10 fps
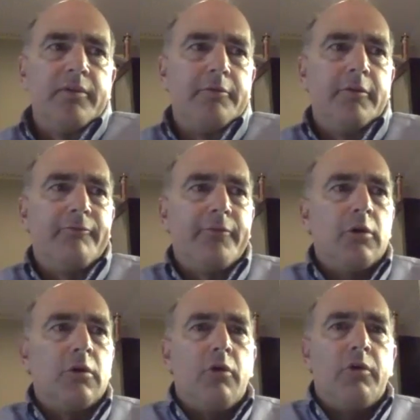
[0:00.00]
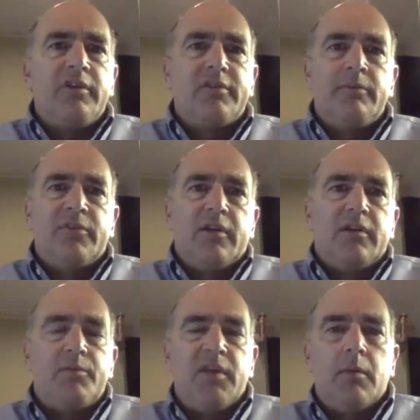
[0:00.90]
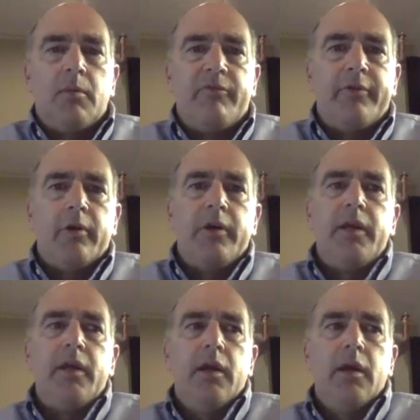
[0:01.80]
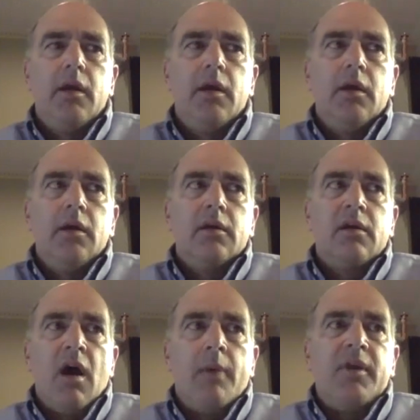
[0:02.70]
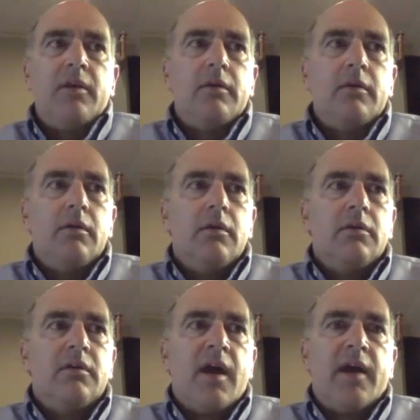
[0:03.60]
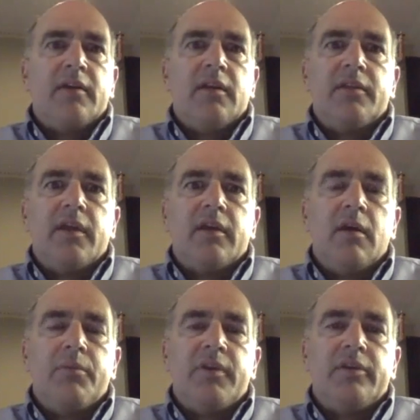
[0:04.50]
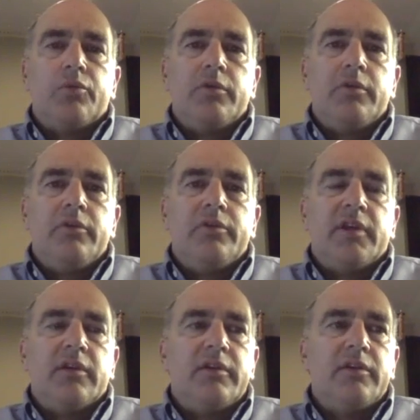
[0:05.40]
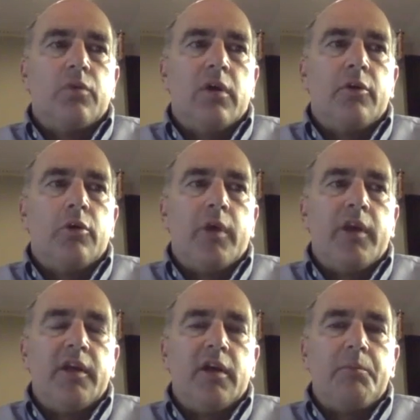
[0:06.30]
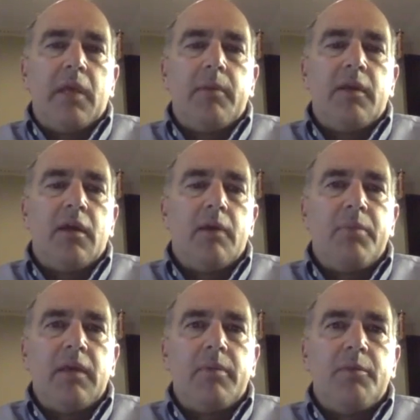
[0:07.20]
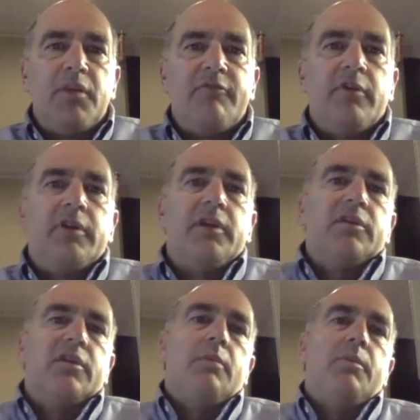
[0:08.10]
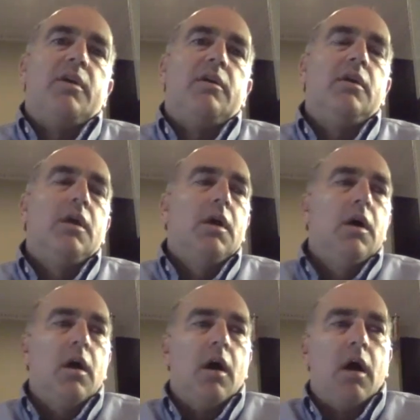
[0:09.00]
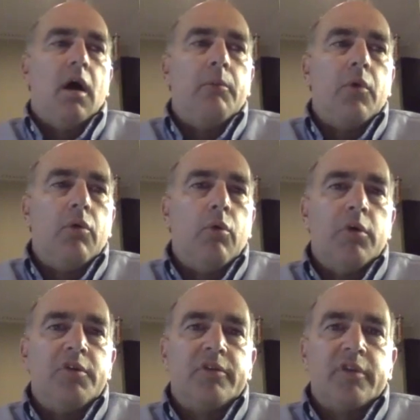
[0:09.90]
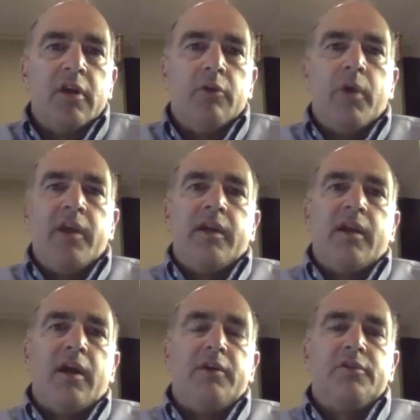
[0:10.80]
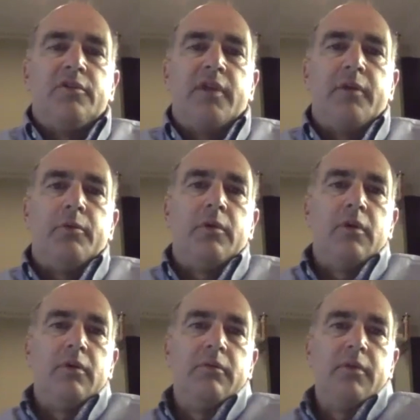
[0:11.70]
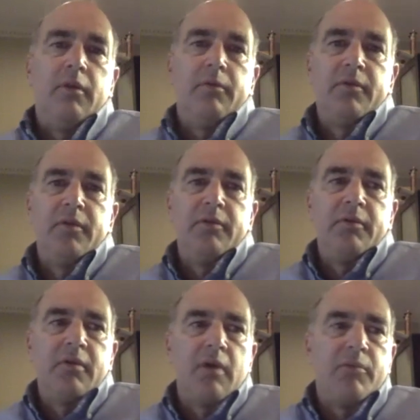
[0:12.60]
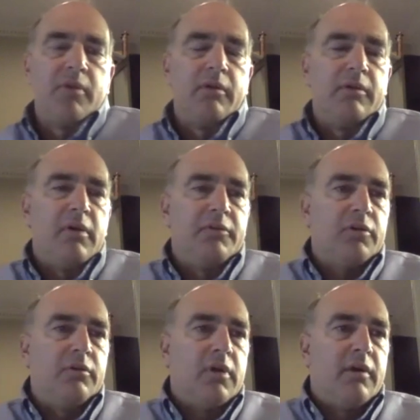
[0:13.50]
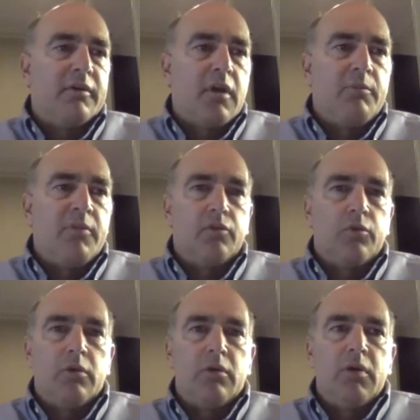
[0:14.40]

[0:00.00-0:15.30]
the furloughing seems like it's become a very common tactic that companies were using, at least while they were waiting on maybe PPP funding to come in, or just kind of waiting it out until they were, you know, governments were